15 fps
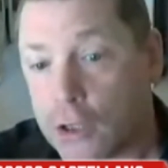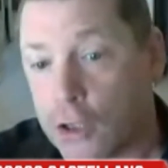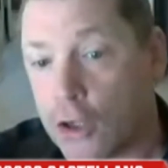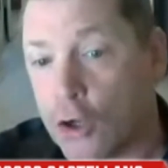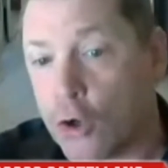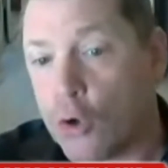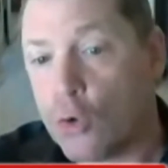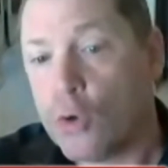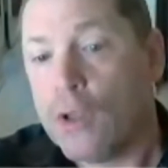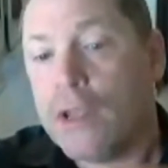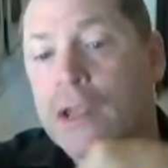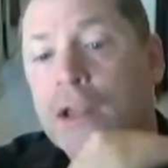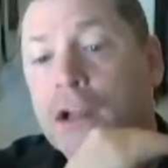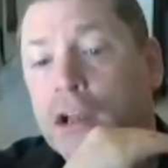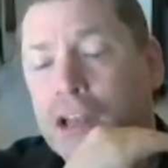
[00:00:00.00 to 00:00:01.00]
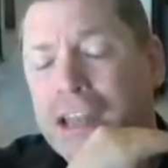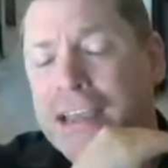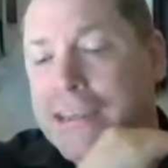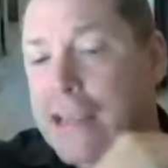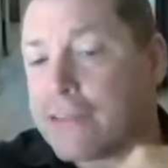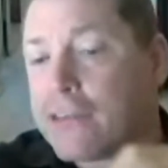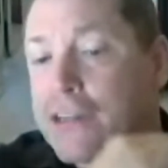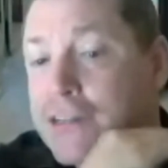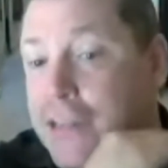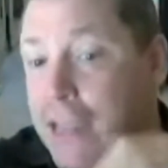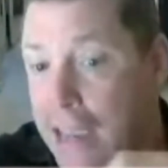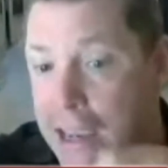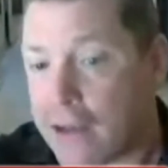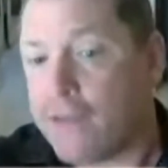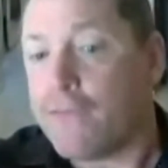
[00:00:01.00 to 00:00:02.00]
you know like get the
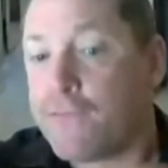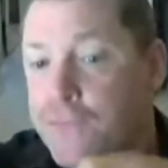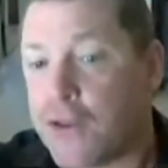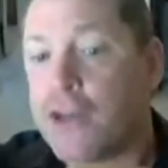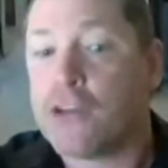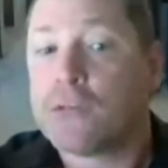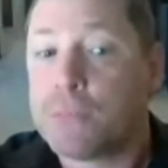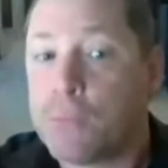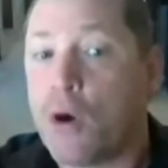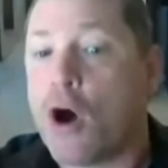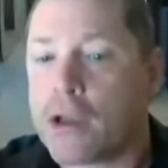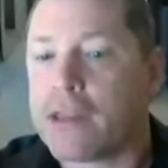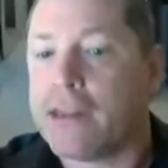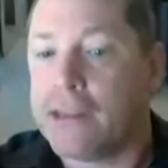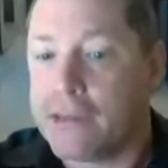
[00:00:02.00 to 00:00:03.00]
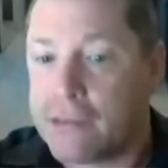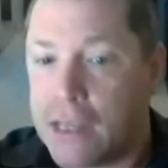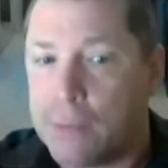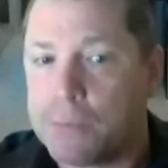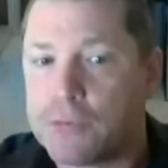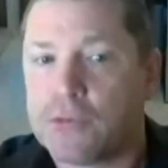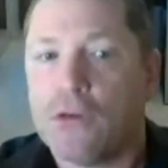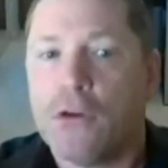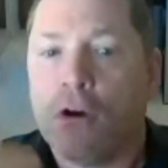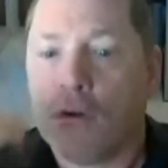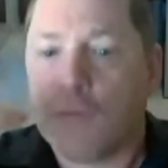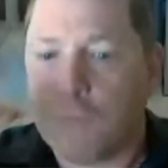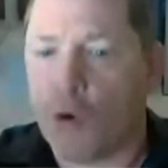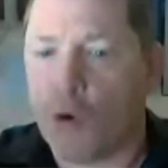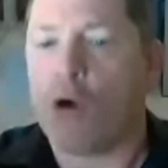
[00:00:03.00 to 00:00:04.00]
10 fitness marketing tips
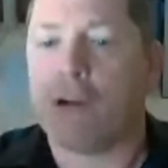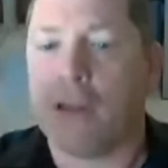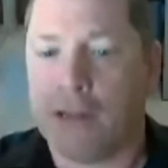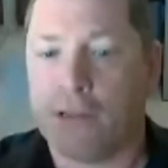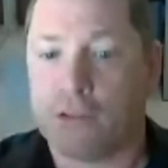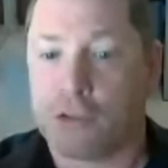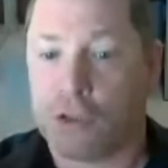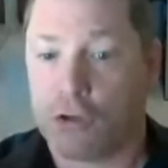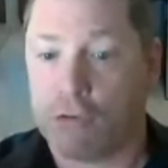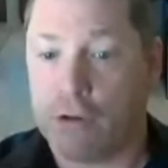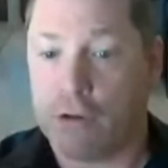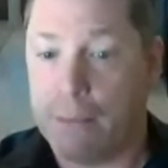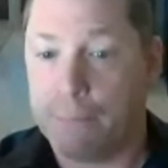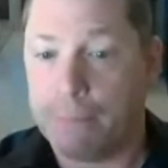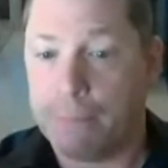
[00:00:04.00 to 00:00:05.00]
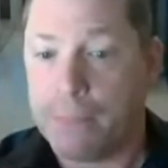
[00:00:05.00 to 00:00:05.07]
for Instagram.